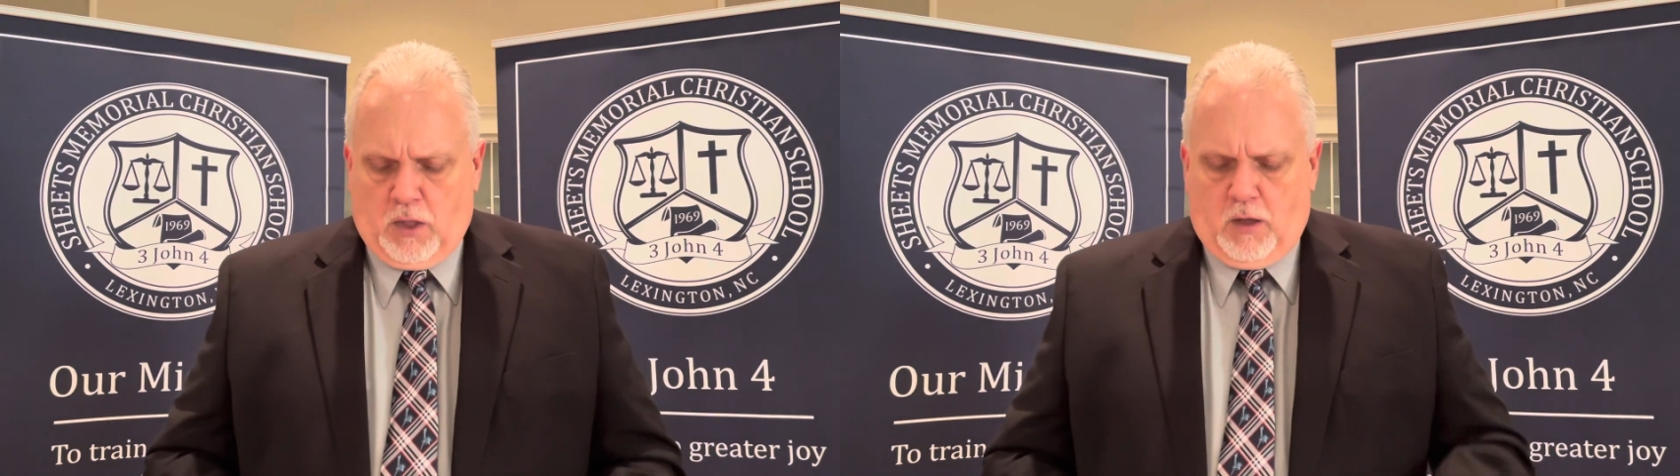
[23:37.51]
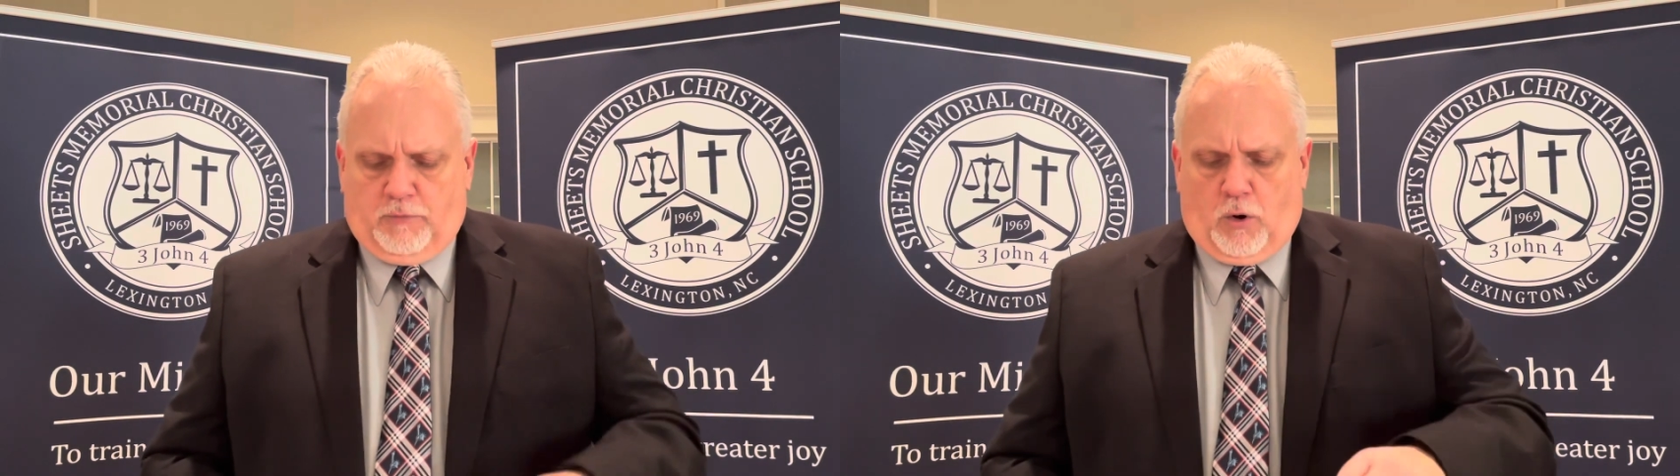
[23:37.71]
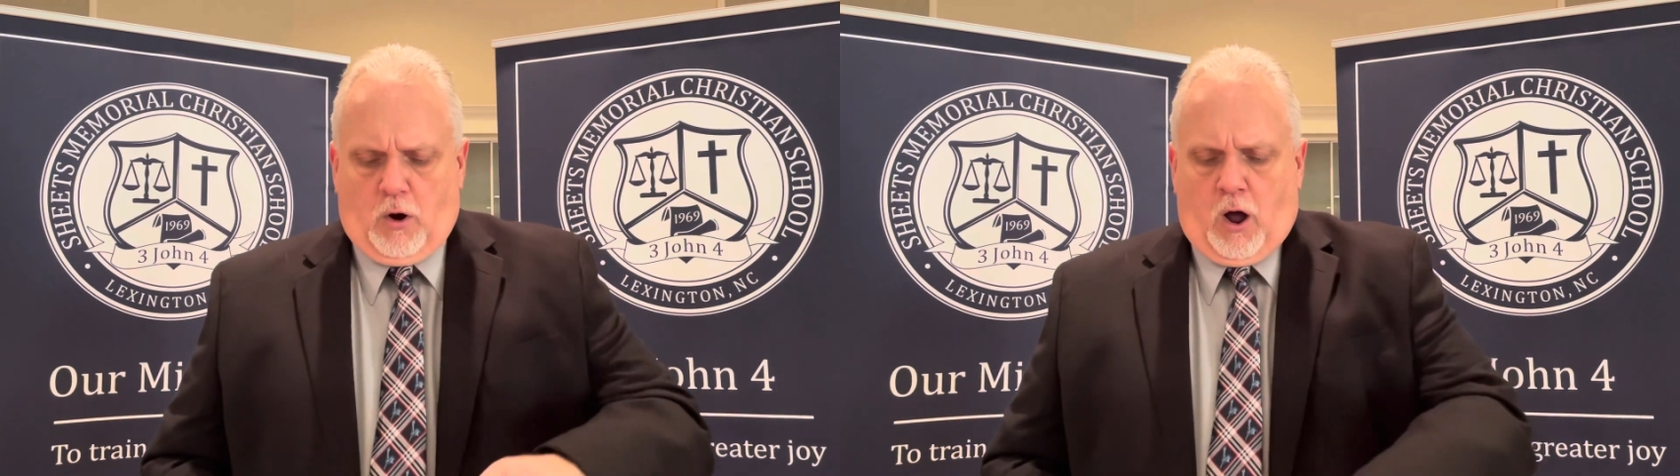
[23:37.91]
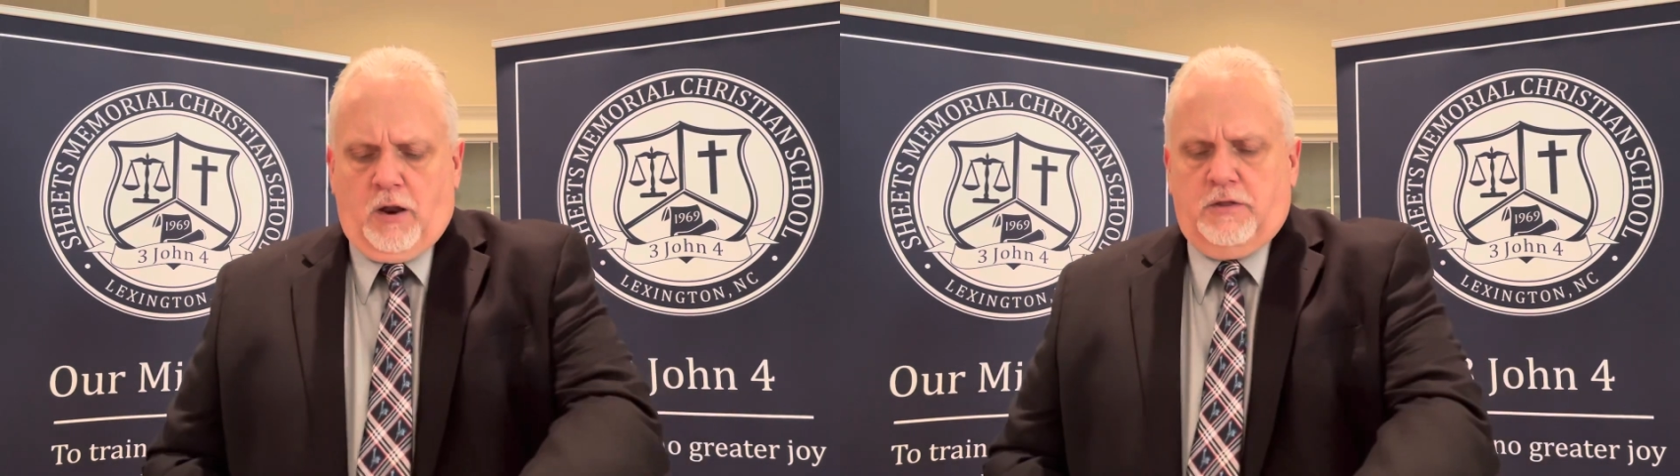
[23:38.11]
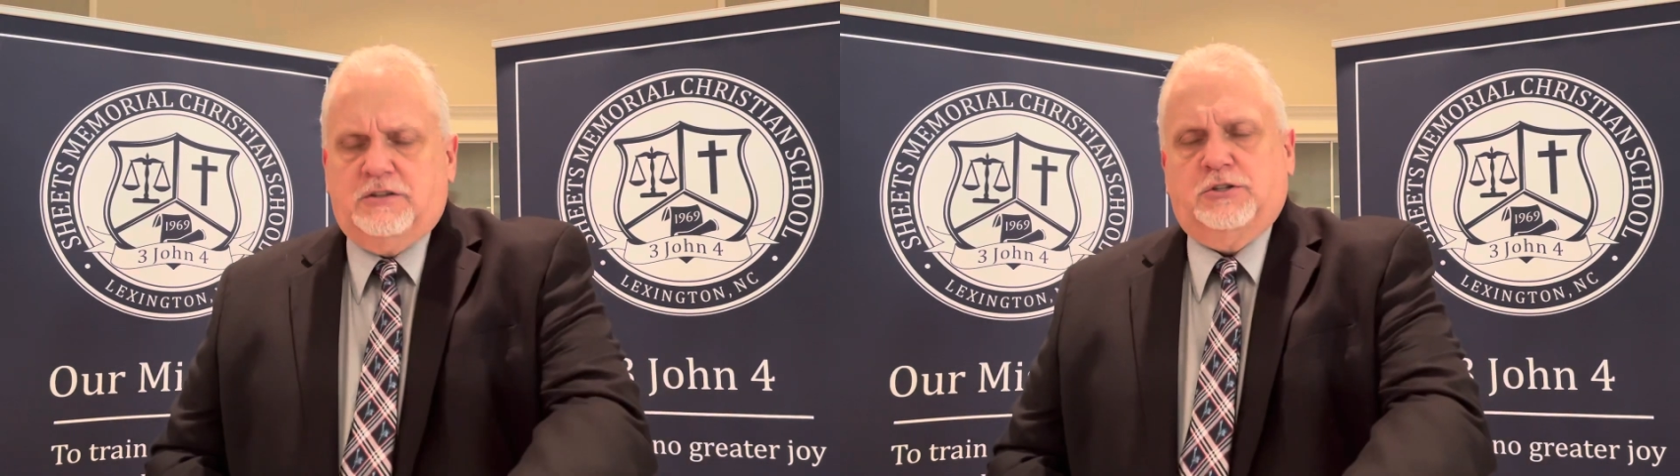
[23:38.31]
For all
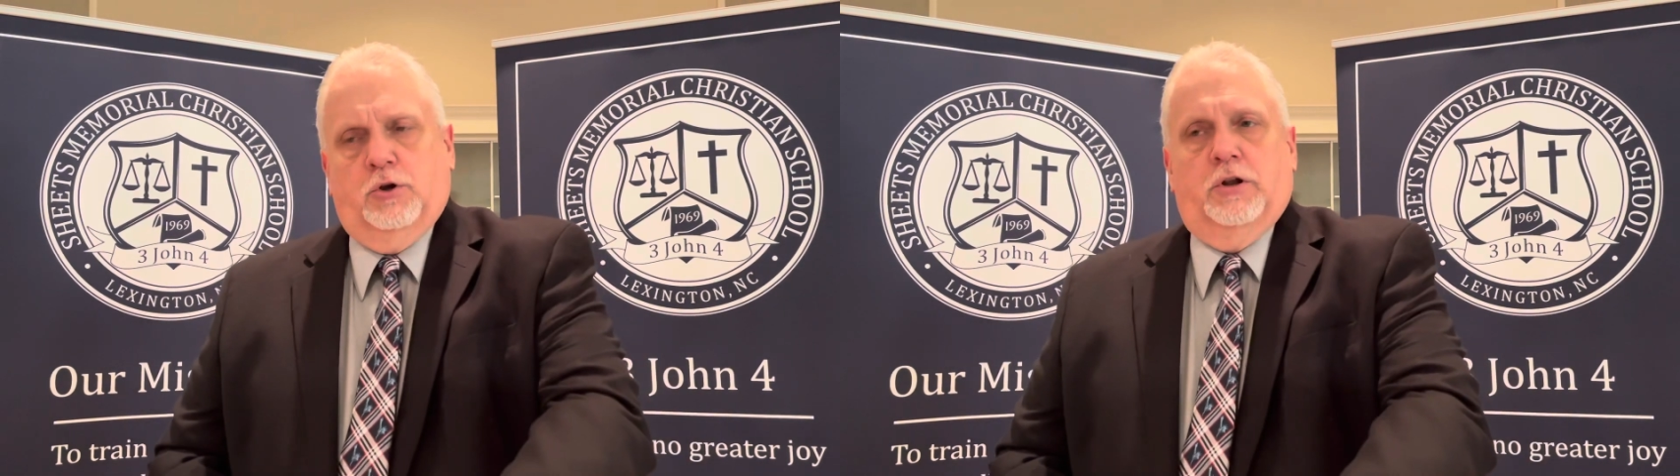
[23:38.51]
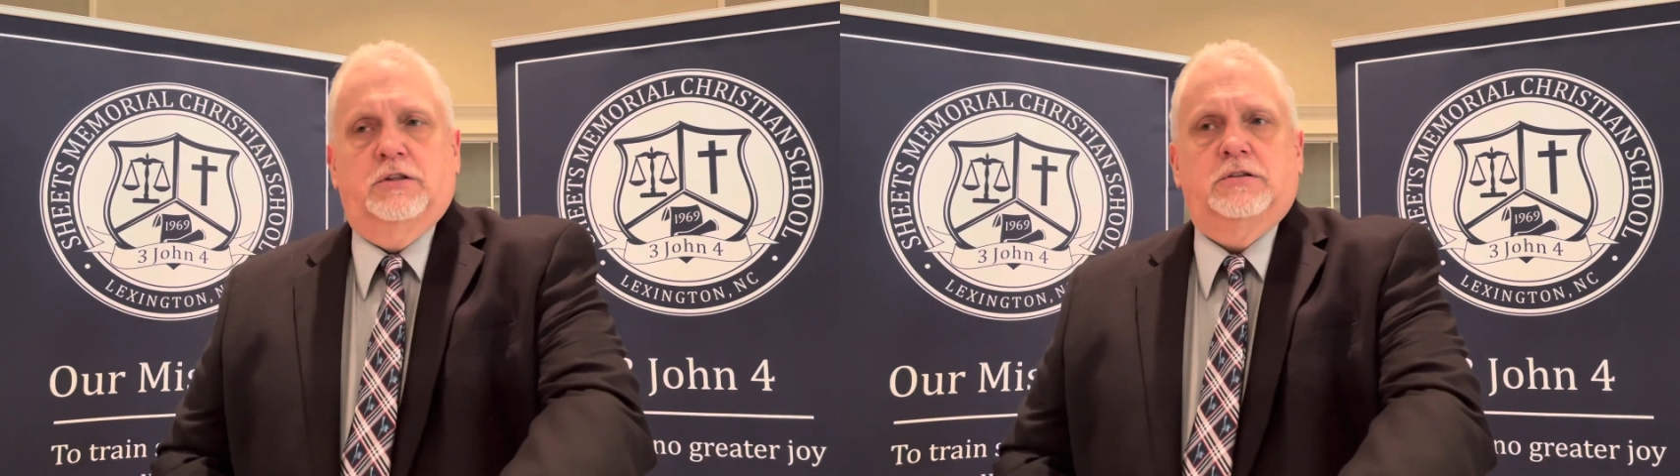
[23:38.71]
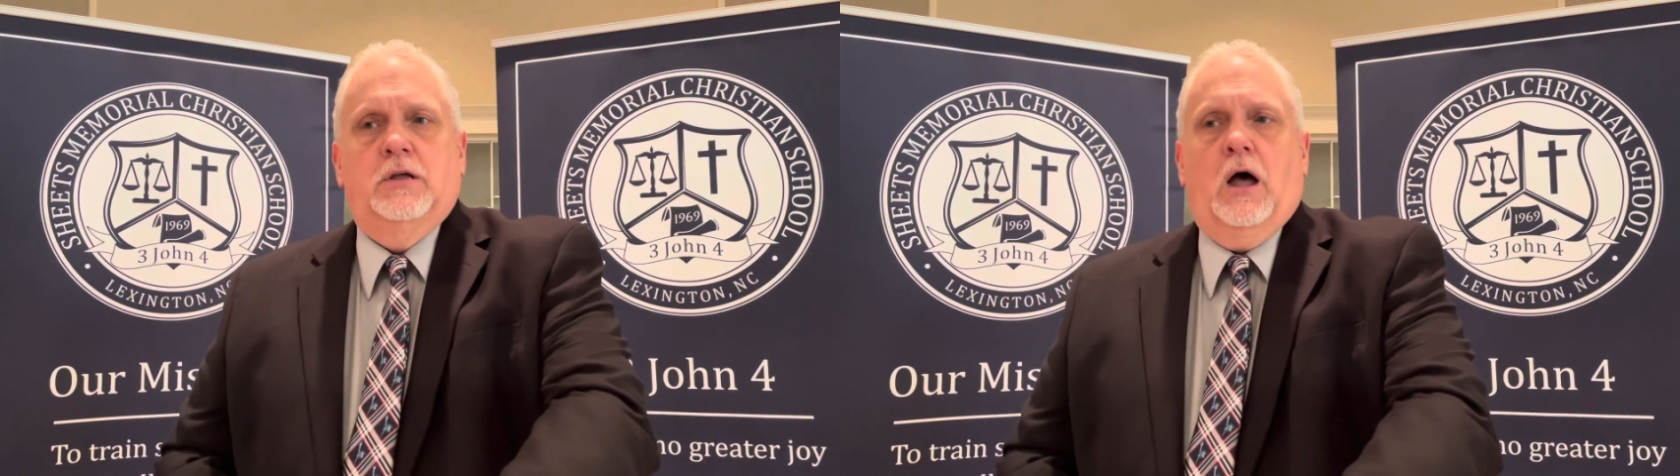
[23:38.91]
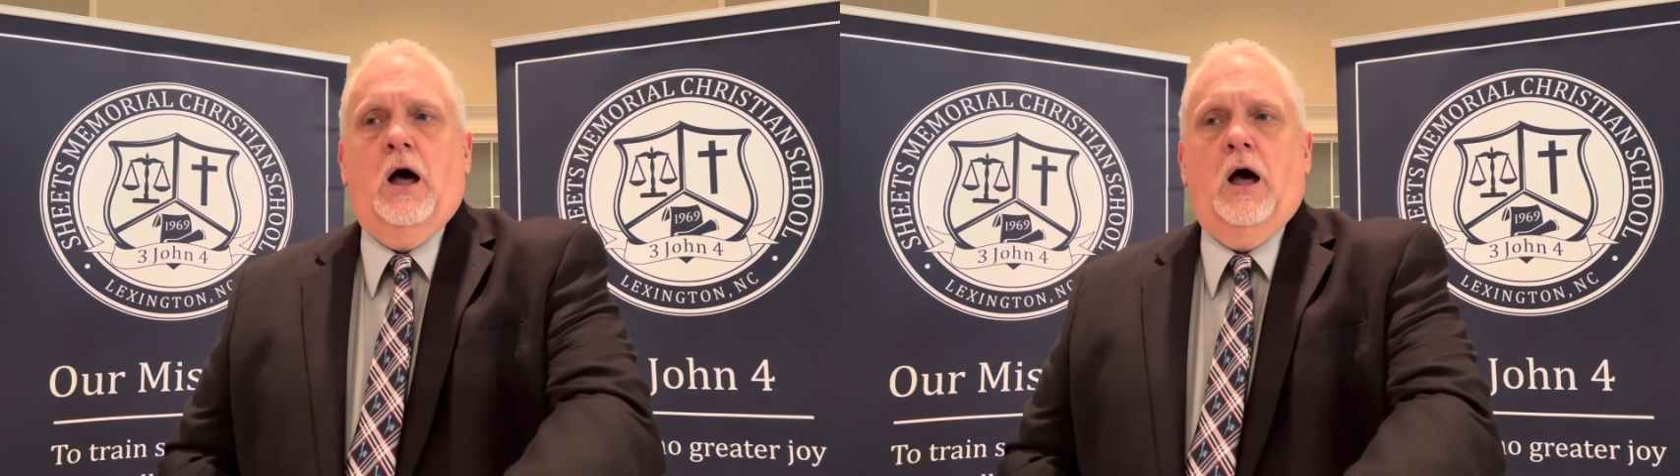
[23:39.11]
of the students,